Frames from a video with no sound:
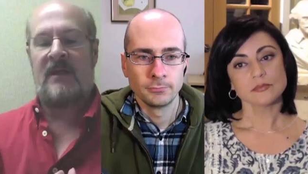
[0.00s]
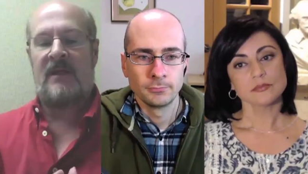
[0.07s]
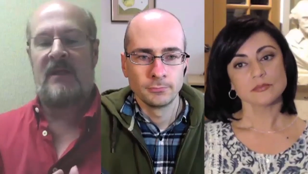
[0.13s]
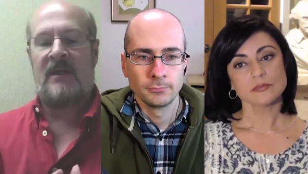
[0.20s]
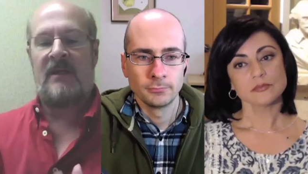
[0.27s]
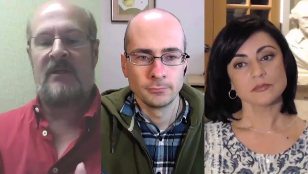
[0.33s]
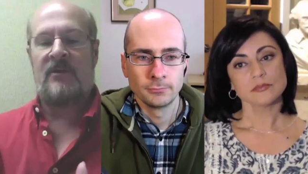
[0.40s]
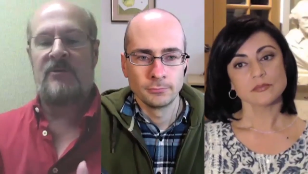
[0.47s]

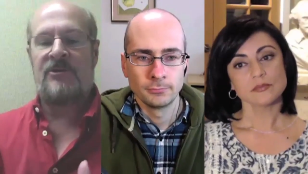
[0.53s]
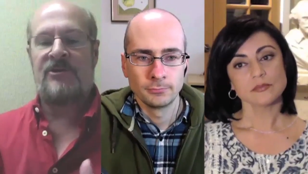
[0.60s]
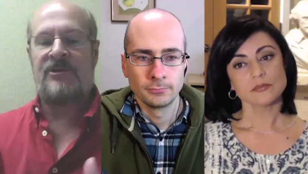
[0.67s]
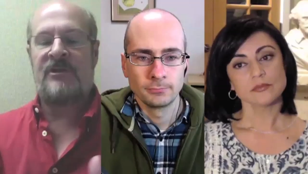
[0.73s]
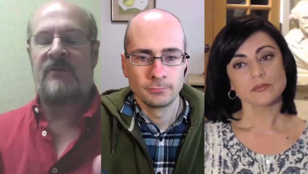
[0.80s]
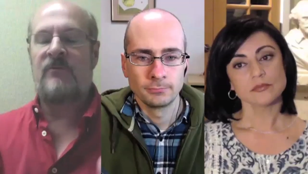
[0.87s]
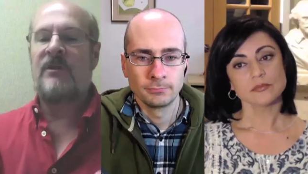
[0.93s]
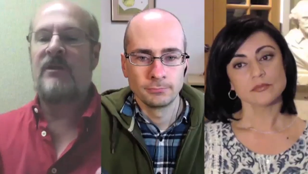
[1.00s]
Speaker 1: you know,
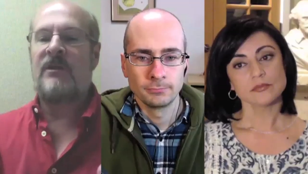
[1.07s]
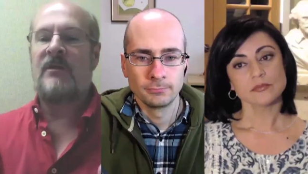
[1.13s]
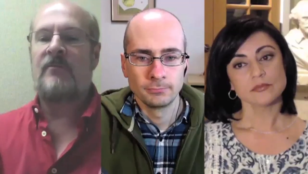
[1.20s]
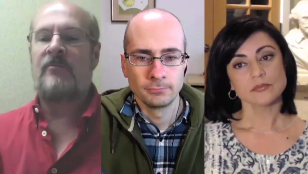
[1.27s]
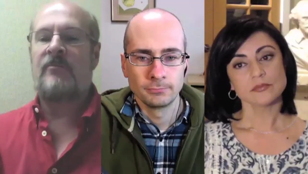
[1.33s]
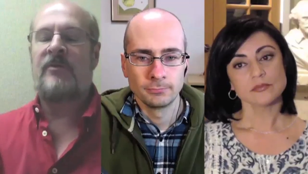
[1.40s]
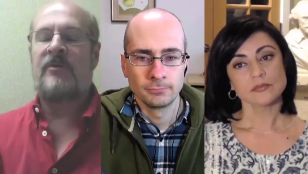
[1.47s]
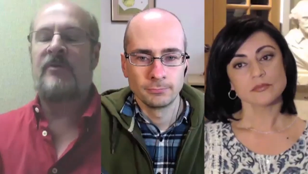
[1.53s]
she really
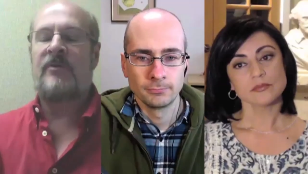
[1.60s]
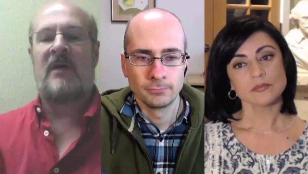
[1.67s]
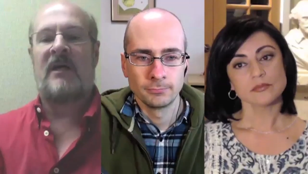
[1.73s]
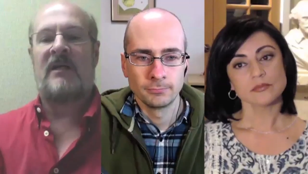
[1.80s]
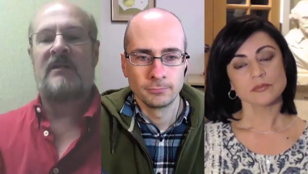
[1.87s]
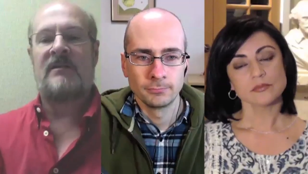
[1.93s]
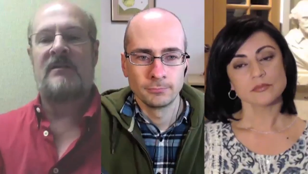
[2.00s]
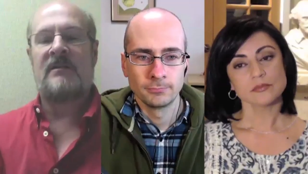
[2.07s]

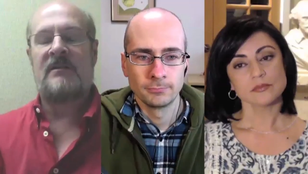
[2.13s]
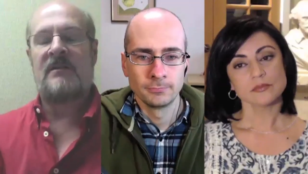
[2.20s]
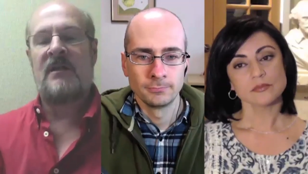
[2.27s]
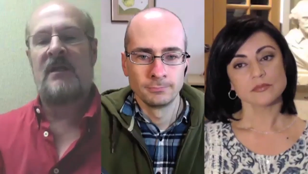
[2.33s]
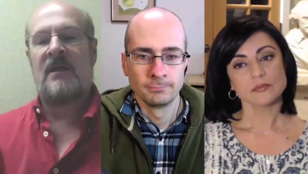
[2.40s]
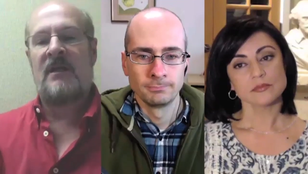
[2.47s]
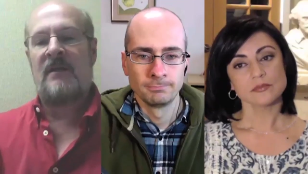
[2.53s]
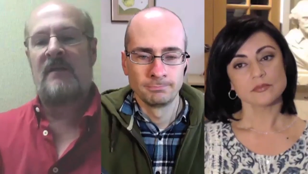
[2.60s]
epitomizes
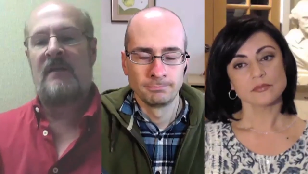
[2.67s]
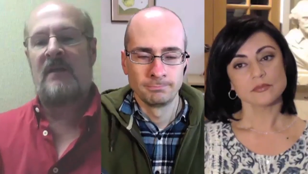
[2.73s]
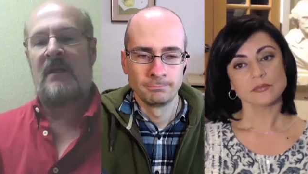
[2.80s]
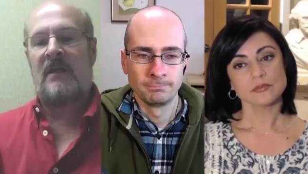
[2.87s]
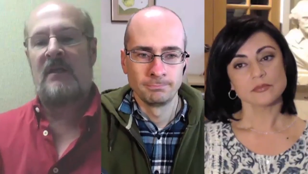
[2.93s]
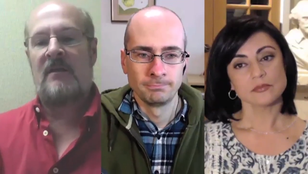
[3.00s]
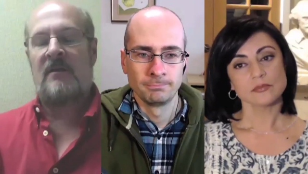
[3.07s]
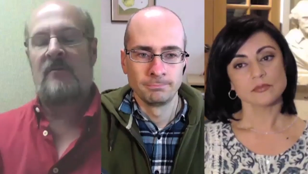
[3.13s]

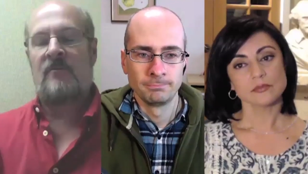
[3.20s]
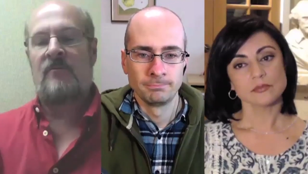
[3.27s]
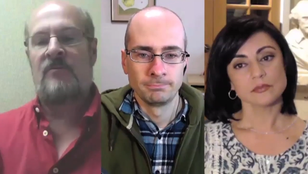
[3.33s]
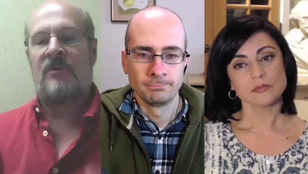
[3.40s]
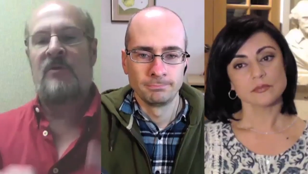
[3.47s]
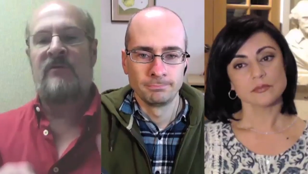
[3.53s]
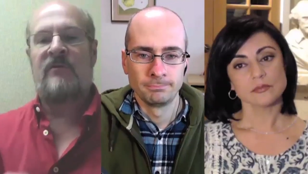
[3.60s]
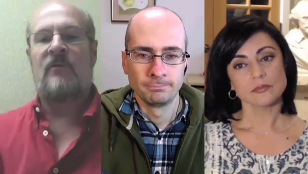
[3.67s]
the
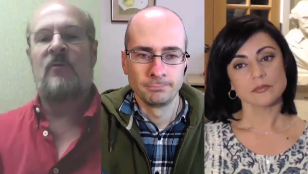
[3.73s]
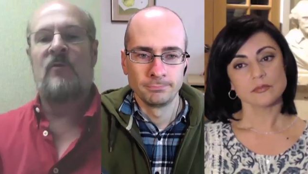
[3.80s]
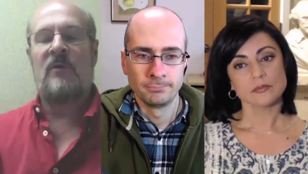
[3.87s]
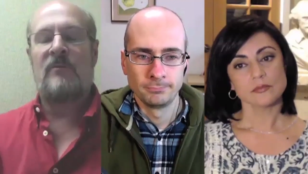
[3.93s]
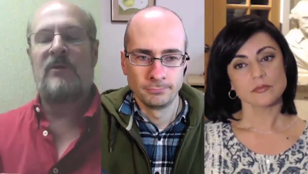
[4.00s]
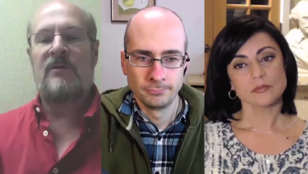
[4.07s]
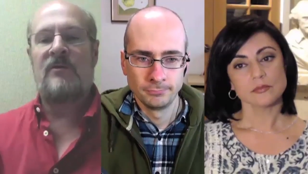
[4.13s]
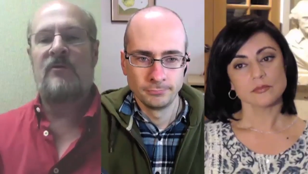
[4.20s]
beautiful
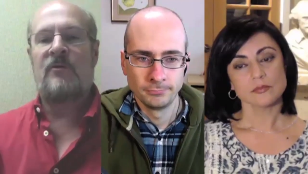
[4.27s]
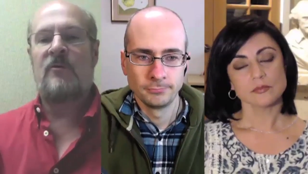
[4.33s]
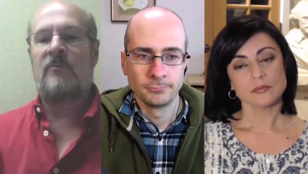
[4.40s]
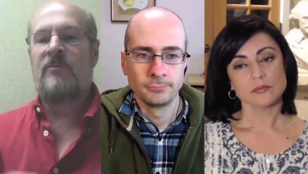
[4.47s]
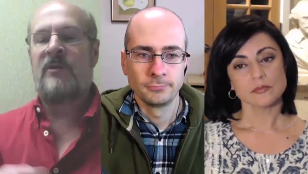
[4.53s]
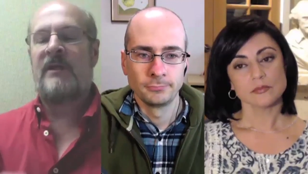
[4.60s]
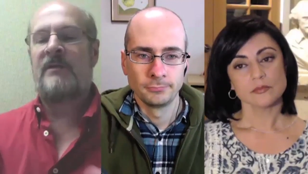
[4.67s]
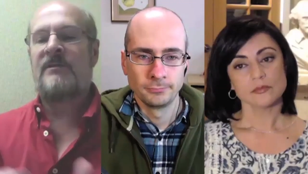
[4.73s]
woman who
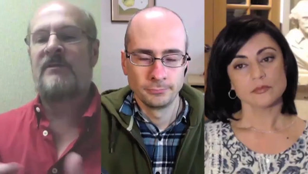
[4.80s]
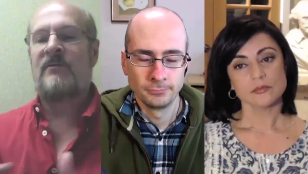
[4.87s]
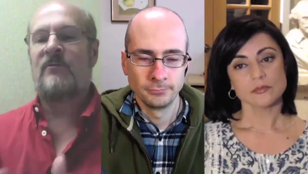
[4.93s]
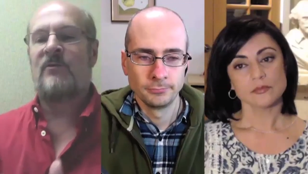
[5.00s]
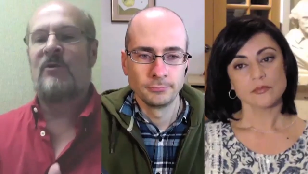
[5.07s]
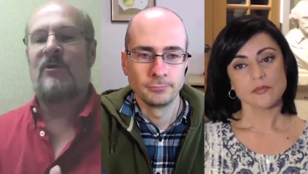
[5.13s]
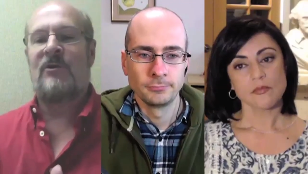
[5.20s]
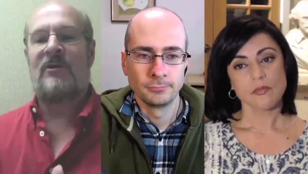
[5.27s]
plays the
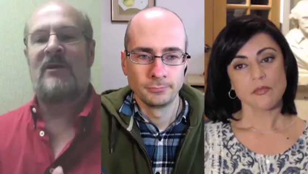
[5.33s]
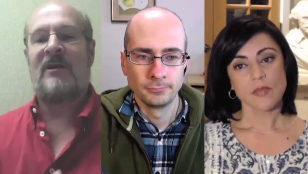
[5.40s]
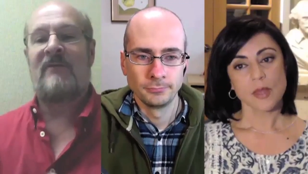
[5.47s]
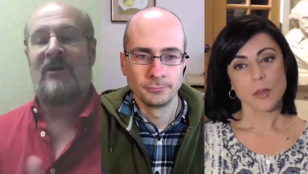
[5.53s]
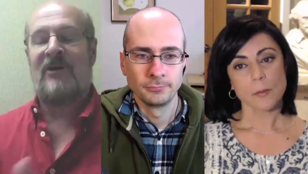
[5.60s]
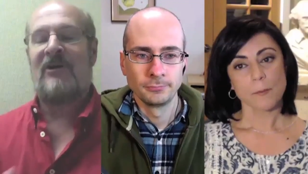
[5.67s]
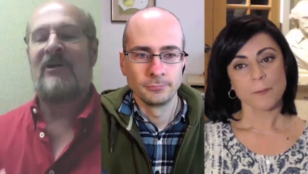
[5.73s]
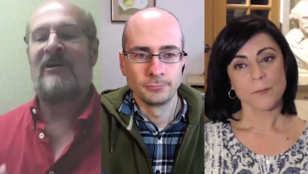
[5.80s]
role of a
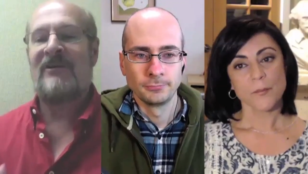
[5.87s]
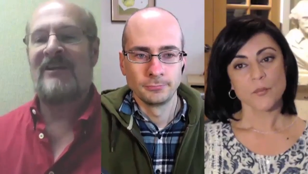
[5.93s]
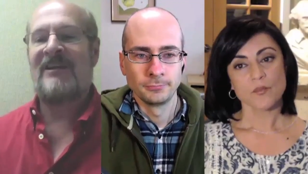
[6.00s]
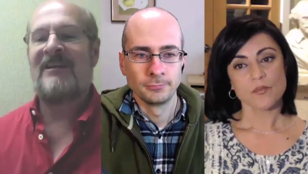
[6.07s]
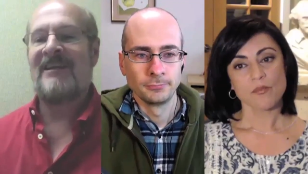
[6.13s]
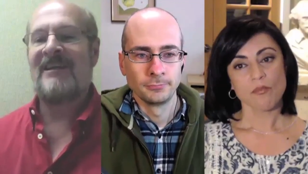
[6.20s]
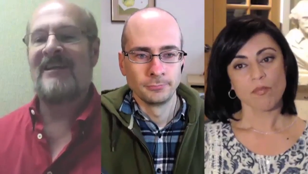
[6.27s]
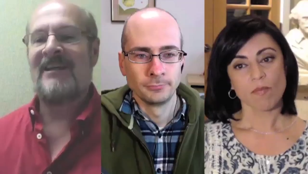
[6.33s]
hard
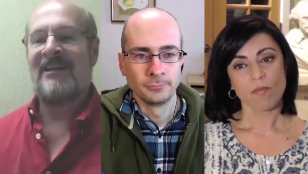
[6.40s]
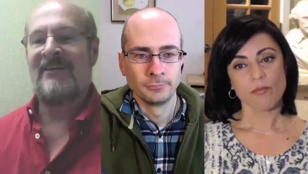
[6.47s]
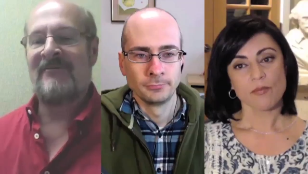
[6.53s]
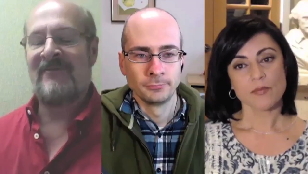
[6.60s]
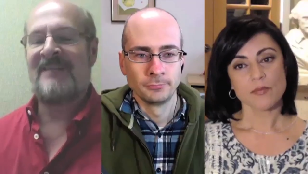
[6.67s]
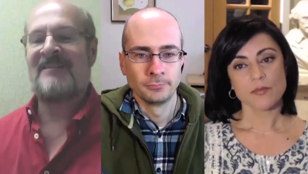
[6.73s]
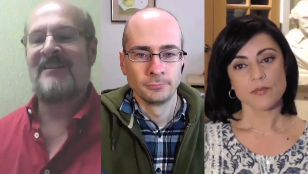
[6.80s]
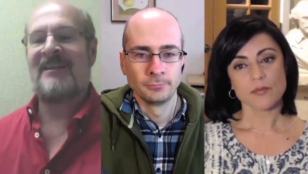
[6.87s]
hitting
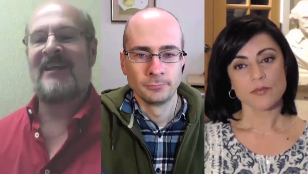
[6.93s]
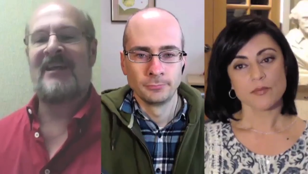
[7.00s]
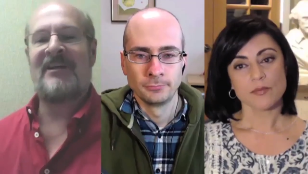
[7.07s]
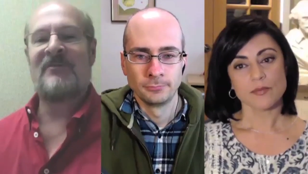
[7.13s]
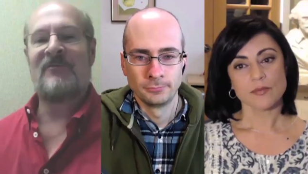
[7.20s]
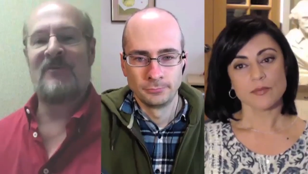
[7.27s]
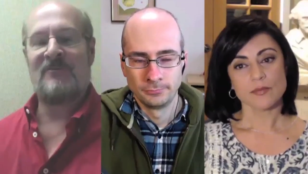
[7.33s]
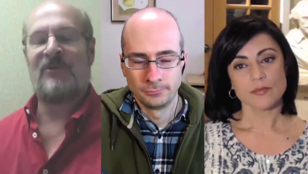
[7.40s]

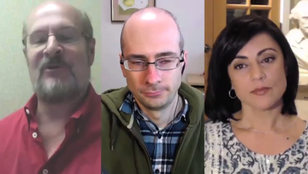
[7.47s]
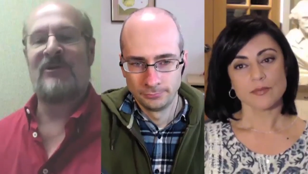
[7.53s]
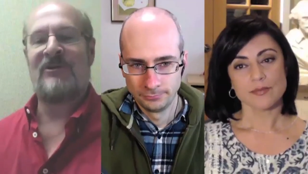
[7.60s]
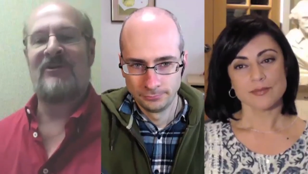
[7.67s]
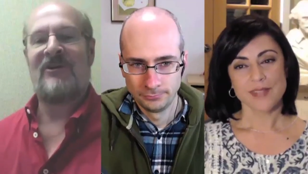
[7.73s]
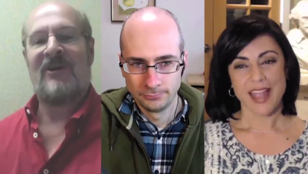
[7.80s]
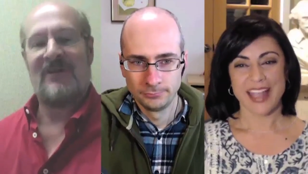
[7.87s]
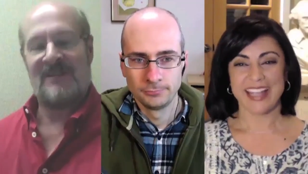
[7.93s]
investigating
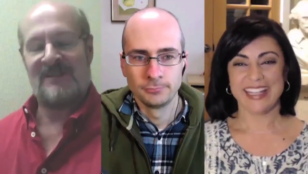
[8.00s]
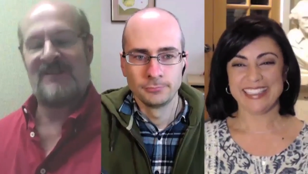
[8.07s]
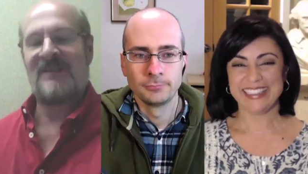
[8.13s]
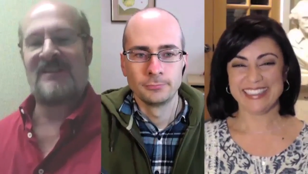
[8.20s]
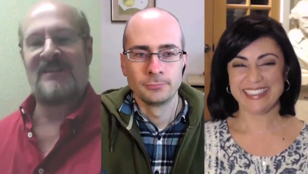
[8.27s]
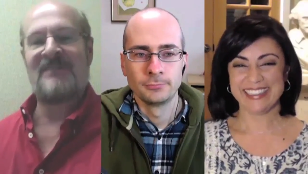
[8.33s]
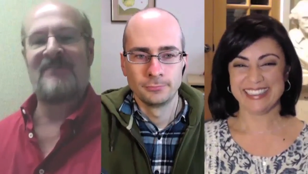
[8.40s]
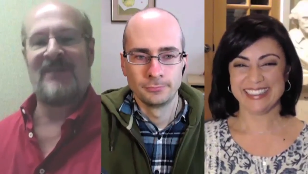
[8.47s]
reporter on
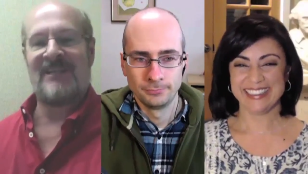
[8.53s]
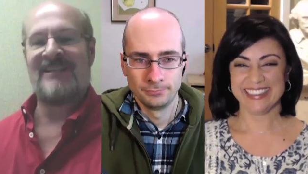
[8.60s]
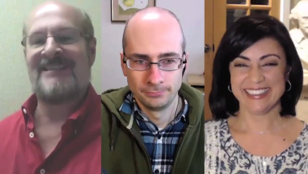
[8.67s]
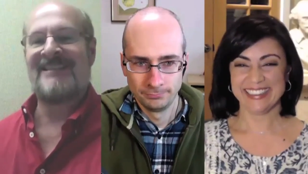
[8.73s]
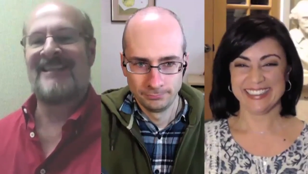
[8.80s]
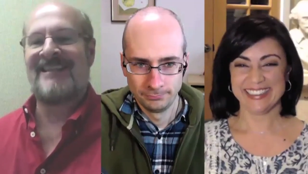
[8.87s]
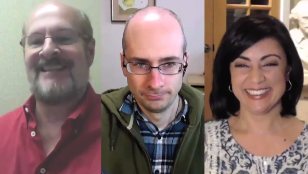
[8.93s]
60 Minutes.